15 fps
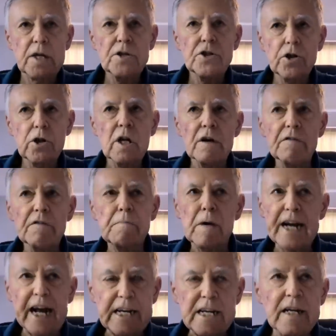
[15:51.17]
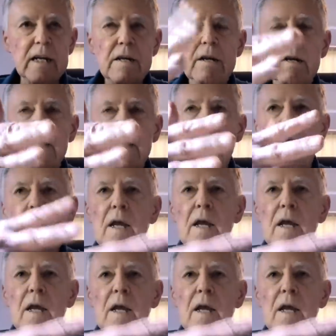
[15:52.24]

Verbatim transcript: which I should have, but I didn't,